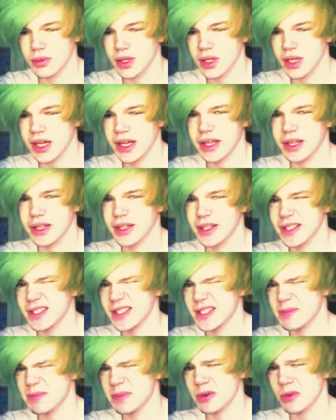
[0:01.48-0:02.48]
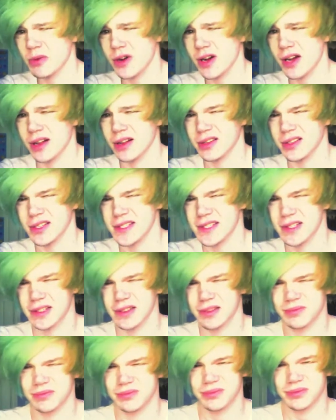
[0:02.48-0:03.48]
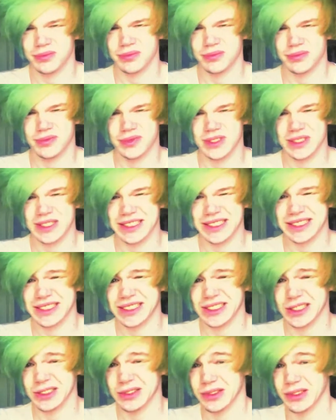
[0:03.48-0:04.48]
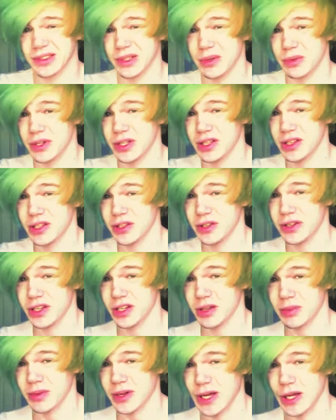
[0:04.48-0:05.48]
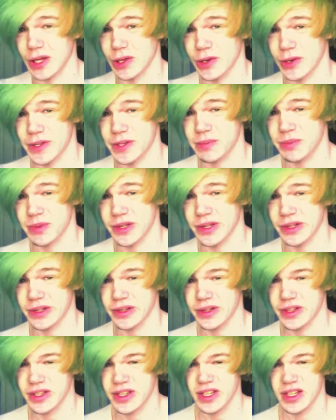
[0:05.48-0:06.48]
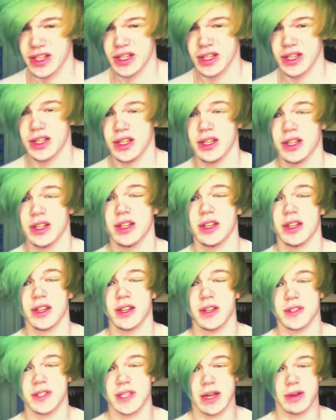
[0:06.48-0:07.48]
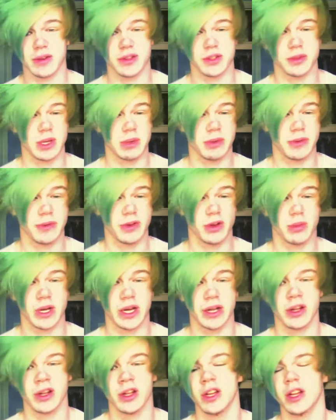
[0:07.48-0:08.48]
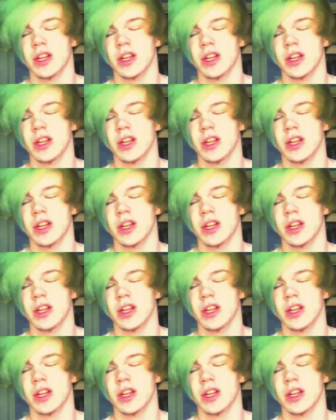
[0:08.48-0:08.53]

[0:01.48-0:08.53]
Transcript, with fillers: Hey, it's been a while, hasn't it? Don't really want to look up how long it's been, because that would just make me feel bad.